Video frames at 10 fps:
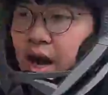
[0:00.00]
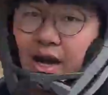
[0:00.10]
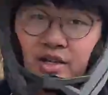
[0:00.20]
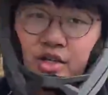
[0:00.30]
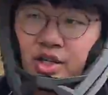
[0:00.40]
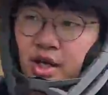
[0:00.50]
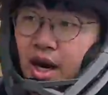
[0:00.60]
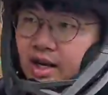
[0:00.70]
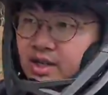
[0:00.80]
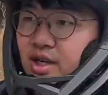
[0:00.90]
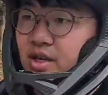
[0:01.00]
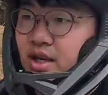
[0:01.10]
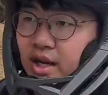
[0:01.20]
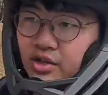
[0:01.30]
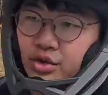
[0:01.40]
hex hex
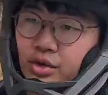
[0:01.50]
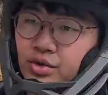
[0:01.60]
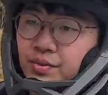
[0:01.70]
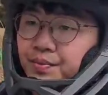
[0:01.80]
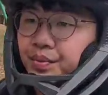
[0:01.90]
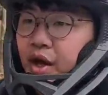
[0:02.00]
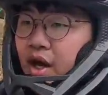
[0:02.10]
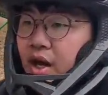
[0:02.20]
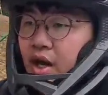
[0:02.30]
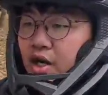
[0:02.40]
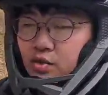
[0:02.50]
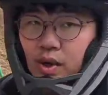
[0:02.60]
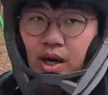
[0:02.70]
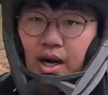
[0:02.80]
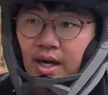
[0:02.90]
keys, hex screws, as
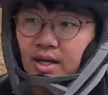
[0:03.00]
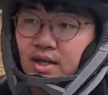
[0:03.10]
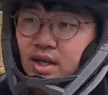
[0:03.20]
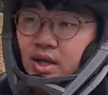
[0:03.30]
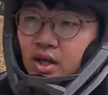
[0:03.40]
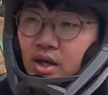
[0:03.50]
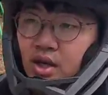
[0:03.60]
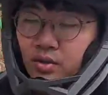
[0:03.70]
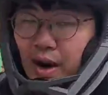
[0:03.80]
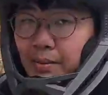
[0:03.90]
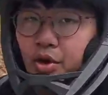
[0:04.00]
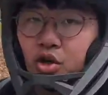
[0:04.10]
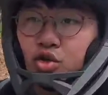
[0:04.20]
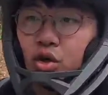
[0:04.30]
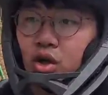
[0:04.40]
well as the Raptor
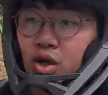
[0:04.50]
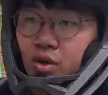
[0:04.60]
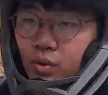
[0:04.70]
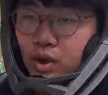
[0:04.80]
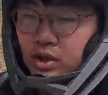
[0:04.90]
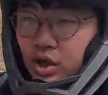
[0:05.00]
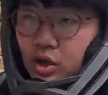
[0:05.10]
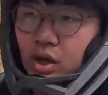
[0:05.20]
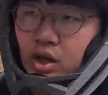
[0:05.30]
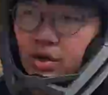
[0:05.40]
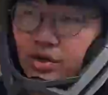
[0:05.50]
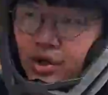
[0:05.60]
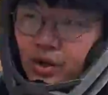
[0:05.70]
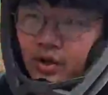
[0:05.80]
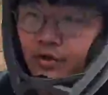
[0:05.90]
controller, well, it's on enclosed,
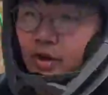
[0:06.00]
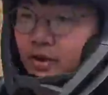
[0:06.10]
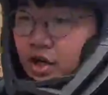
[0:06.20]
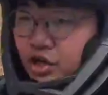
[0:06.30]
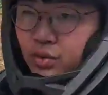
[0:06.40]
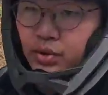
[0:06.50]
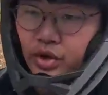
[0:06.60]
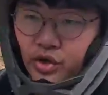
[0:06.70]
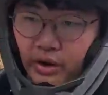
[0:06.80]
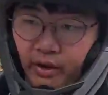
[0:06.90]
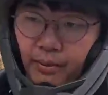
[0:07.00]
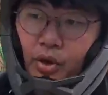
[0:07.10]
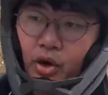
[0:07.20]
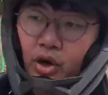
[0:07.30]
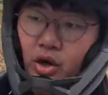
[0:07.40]
so if you have an issue with your driver
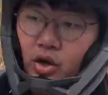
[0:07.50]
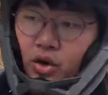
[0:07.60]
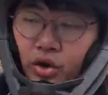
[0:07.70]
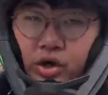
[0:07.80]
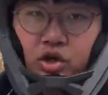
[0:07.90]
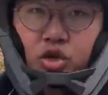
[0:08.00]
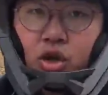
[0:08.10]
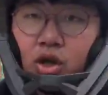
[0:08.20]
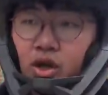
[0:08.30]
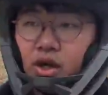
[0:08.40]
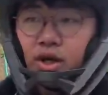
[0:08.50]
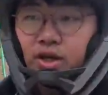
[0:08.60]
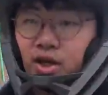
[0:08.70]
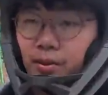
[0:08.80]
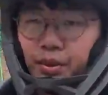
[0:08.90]
board or your controller,
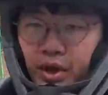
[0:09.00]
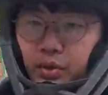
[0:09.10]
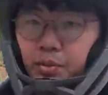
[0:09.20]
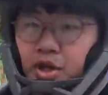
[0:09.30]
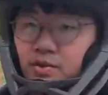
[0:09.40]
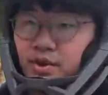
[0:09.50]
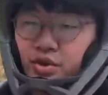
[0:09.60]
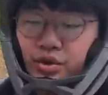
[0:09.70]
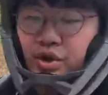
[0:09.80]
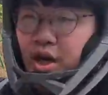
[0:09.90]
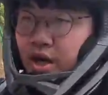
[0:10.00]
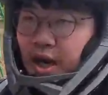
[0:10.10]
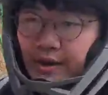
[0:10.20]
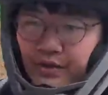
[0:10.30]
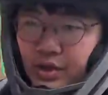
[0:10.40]
it's a complete replacement, so you're not
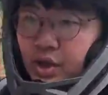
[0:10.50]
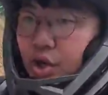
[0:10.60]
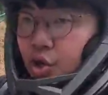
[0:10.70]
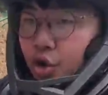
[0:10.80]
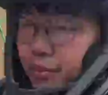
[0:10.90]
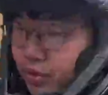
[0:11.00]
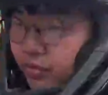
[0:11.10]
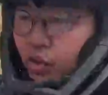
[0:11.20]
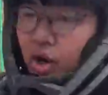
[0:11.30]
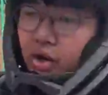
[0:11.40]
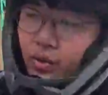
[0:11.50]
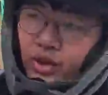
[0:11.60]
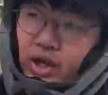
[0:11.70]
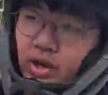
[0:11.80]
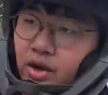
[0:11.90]
gonna have to remove one or
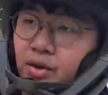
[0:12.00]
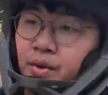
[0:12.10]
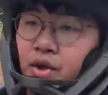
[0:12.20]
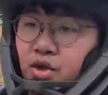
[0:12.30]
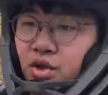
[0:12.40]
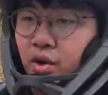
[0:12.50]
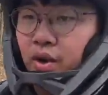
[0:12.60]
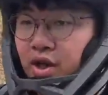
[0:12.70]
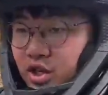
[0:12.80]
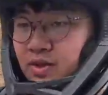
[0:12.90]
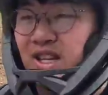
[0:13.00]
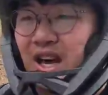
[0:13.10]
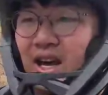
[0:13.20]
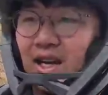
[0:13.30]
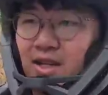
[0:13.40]
the other. So in terms of
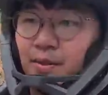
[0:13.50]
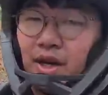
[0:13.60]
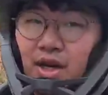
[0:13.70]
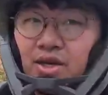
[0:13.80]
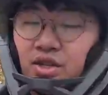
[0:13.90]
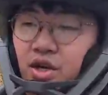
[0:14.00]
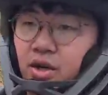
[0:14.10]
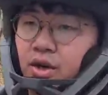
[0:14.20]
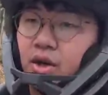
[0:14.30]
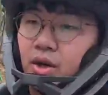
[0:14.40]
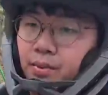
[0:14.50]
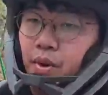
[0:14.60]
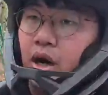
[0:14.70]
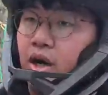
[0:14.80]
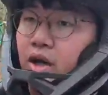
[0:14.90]
that, it's a bit easier,
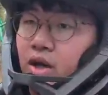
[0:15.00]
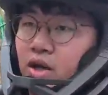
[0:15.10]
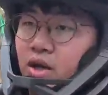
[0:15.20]
but